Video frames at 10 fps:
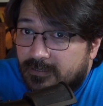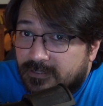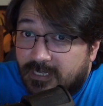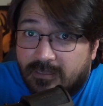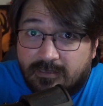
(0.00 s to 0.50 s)

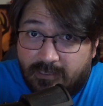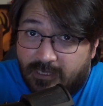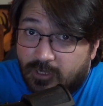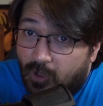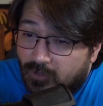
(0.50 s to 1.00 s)
Suddenly,
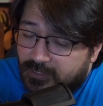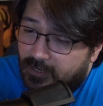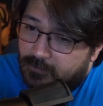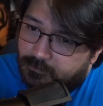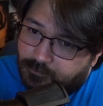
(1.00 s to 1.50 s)
he called
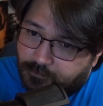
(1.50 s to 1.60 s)
out,